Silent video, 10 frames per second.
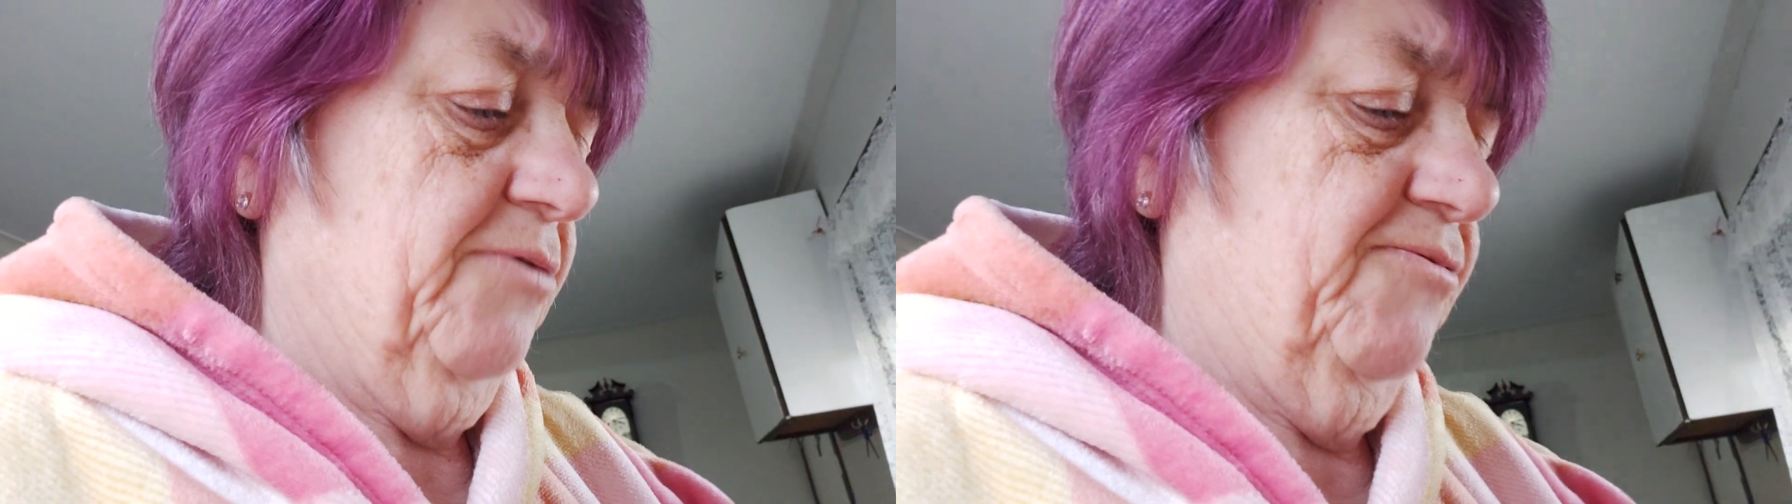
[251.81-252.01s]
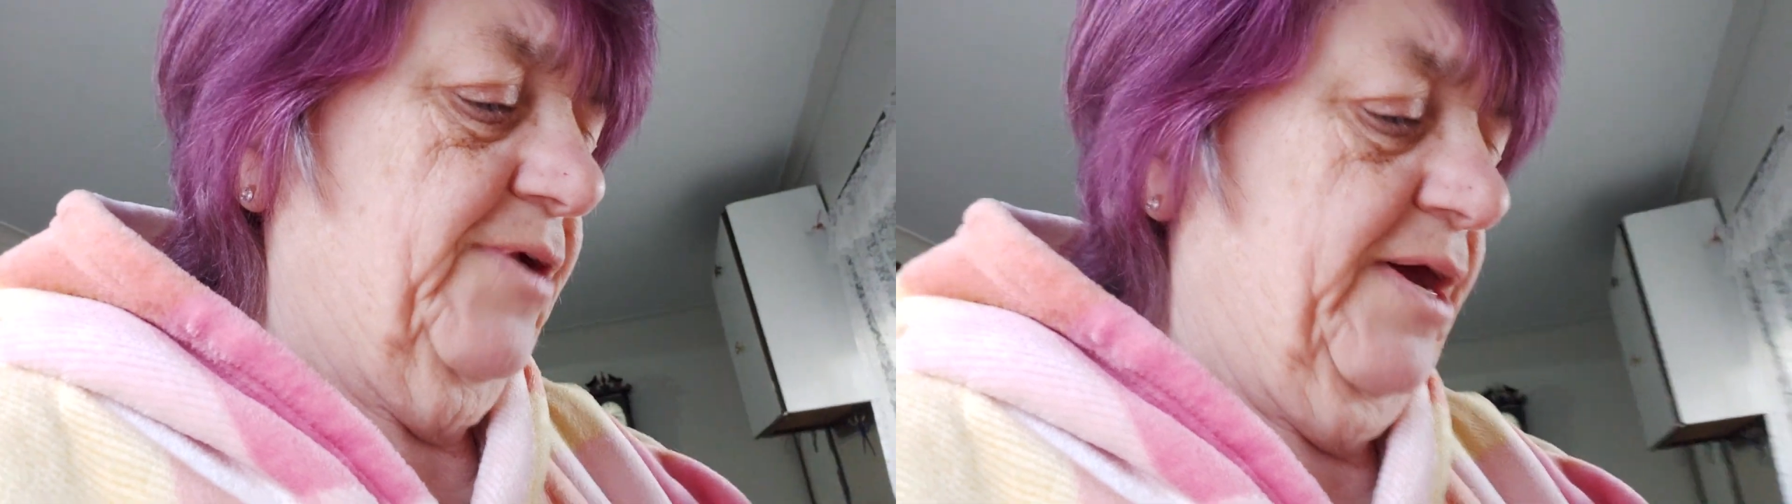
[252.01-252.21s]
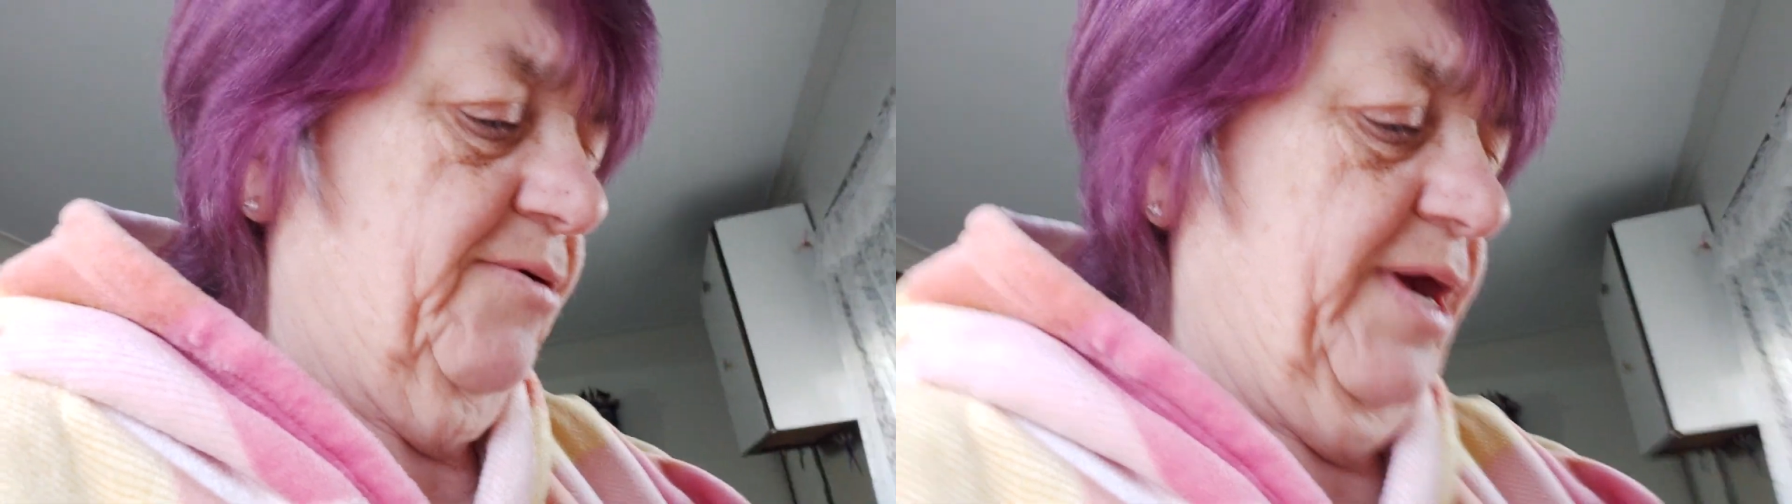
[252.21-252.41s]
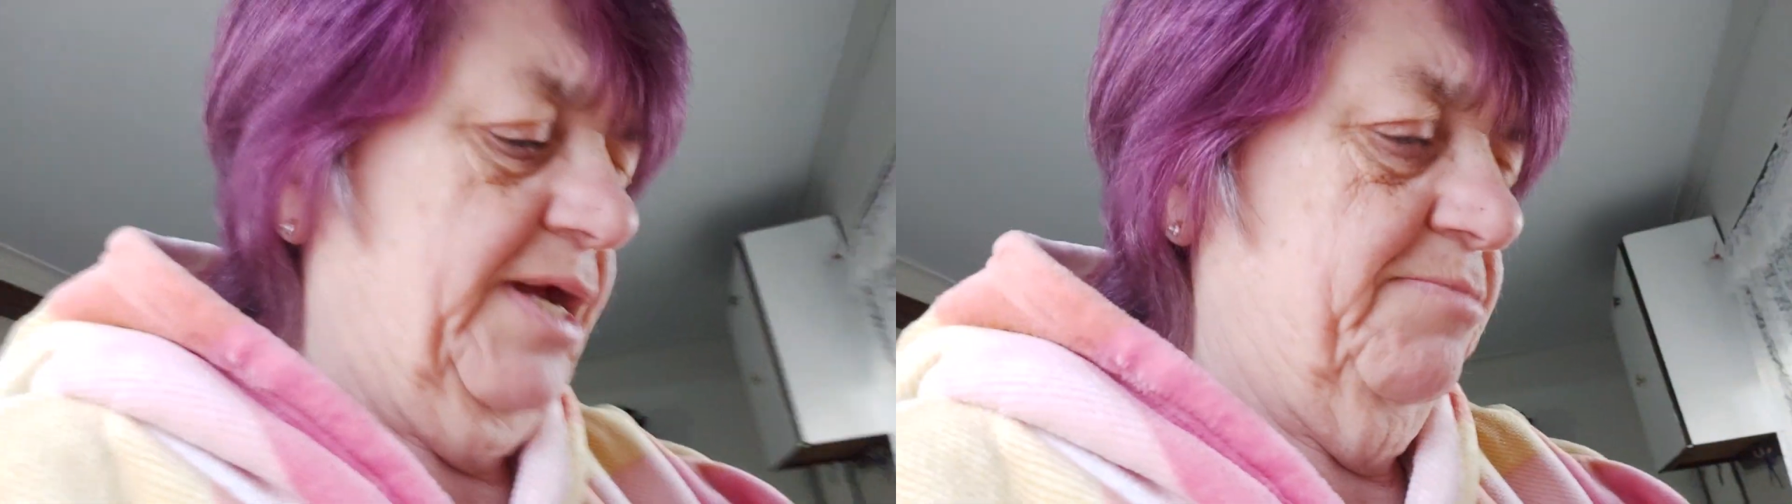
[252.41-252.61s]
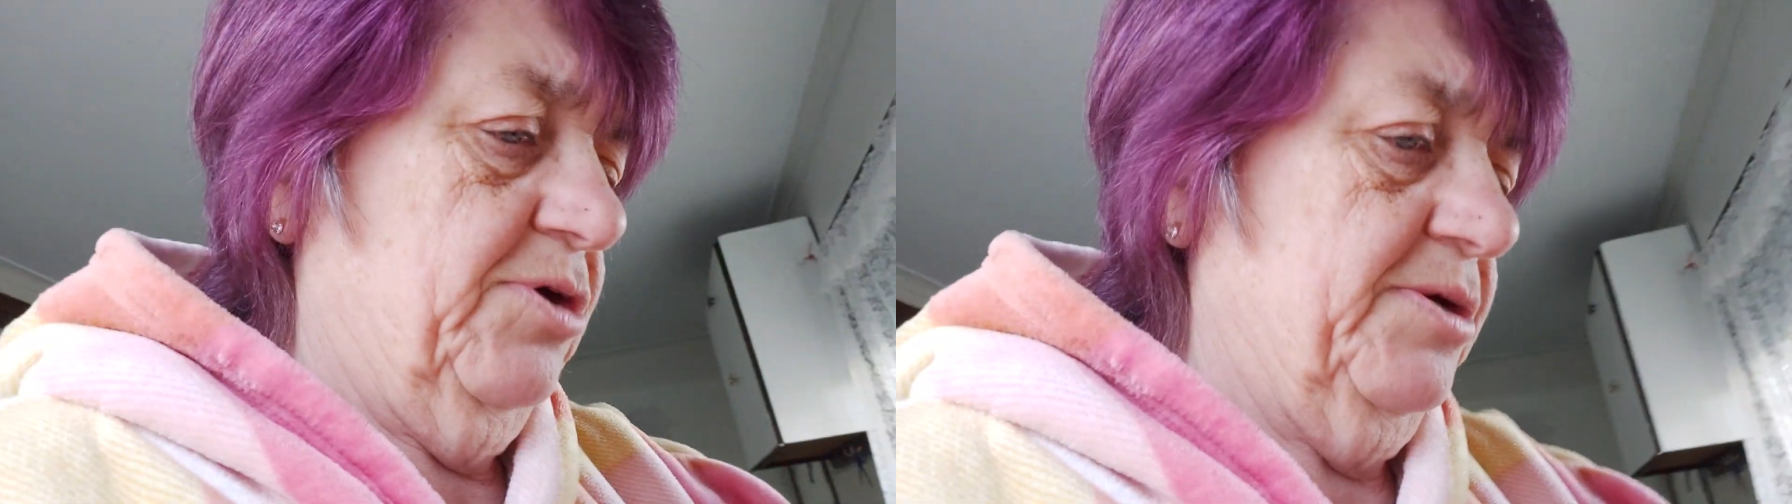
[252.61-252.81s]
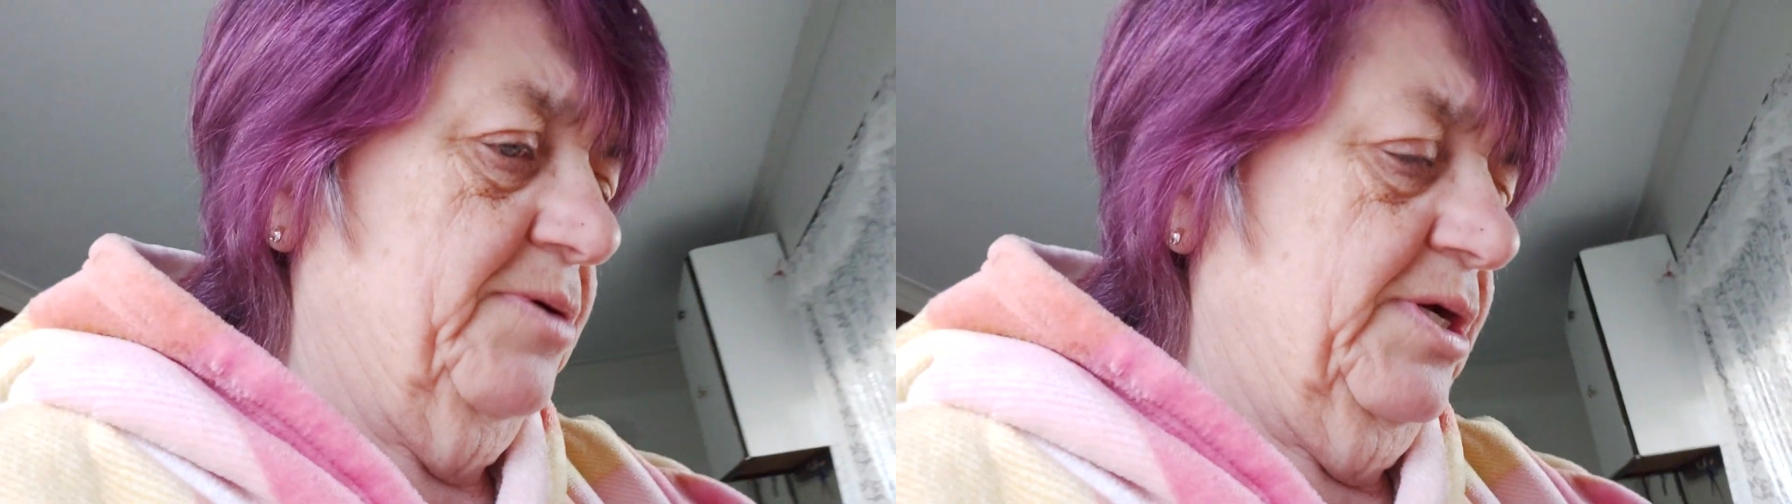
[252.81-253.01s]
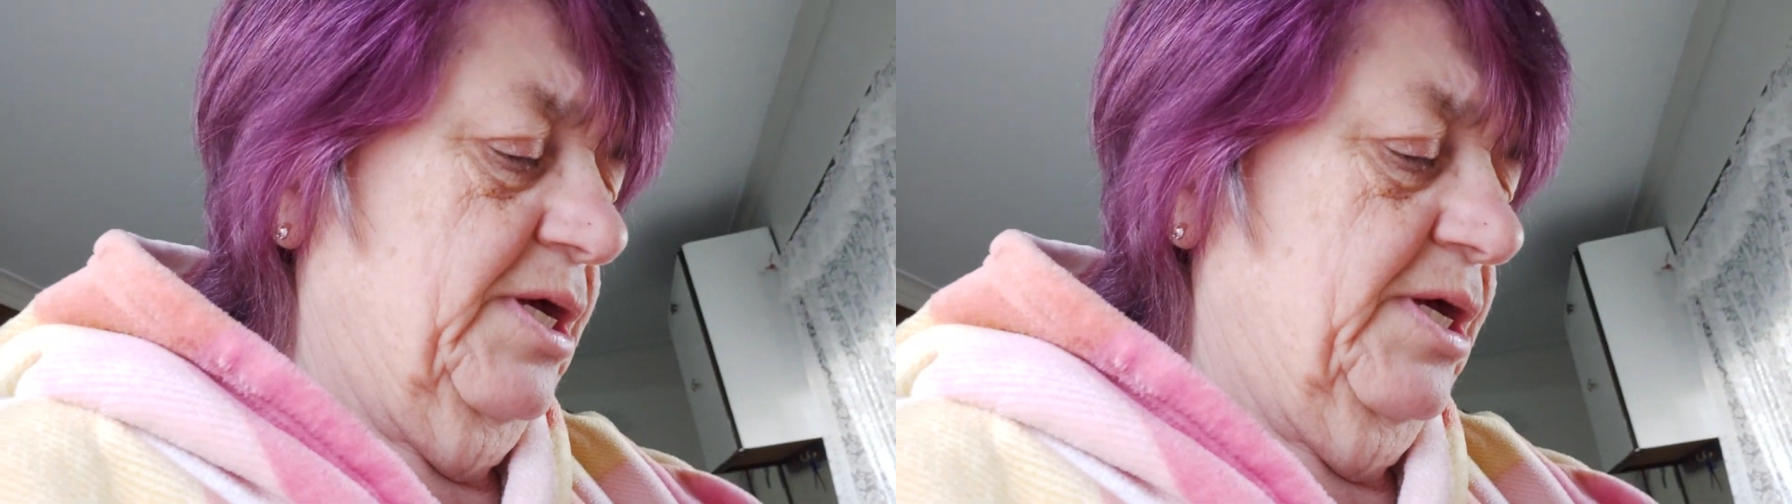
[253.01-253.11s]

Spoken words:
of flour out of my